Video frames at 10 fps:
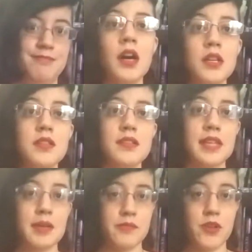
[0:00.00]
Another
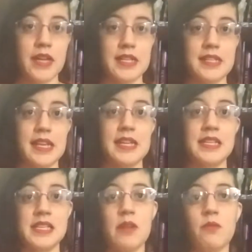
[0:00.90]
thing I'm trying to say
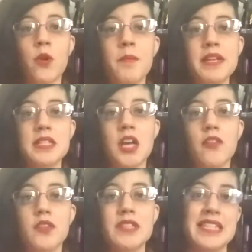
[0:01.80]
is that romance
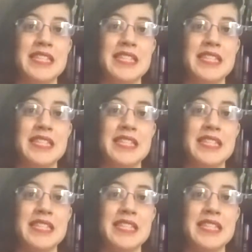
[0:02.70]
novels